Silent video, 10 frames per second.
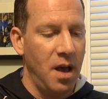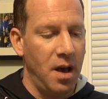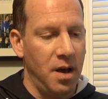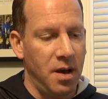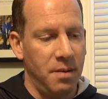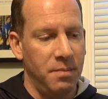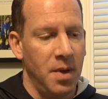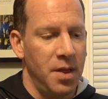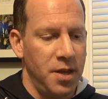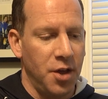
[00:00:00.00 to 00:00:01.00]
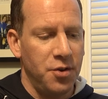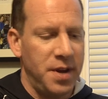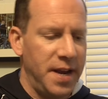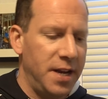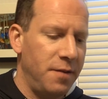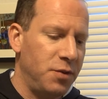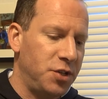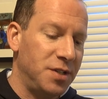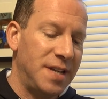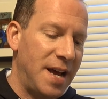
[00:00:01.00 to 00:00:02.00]
Um, the other negative,
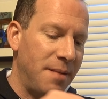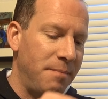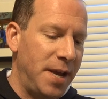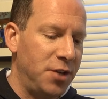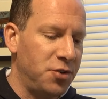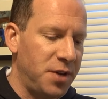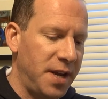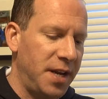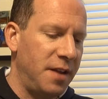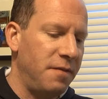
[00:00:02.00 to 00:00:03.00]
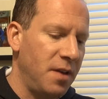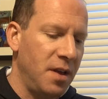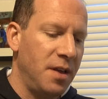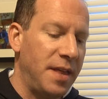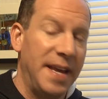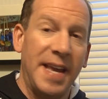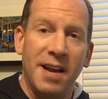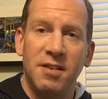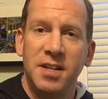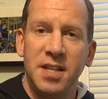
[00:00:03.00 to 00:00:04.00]
which is not a major negative, they
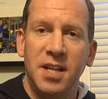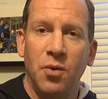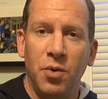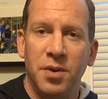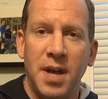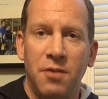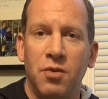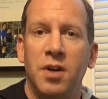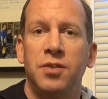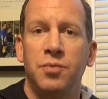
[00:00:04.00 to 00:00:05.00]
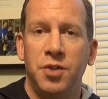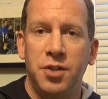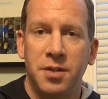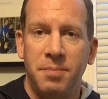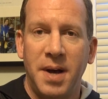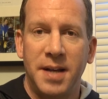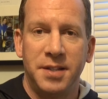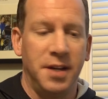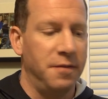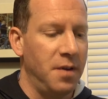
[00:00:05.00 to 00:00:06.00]
guarantee it will not rust, which is a
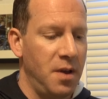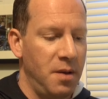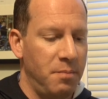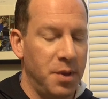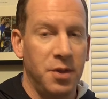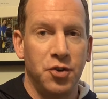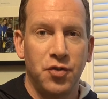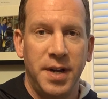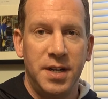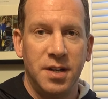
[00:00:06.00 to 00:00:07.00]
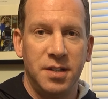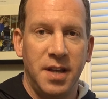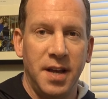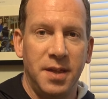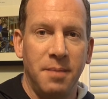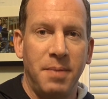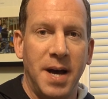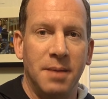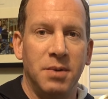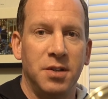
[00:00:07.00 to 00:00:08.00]
positive, but the tray does get, the
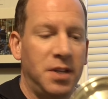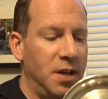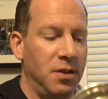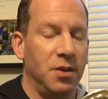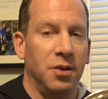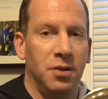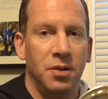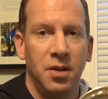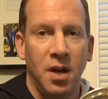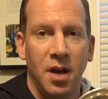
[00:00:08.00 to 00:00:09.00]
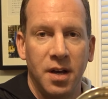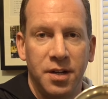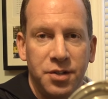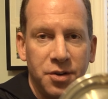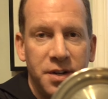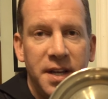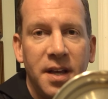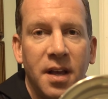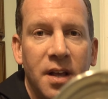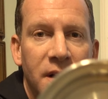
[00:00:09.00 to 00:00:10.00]
bottom does get a little uh, dirty.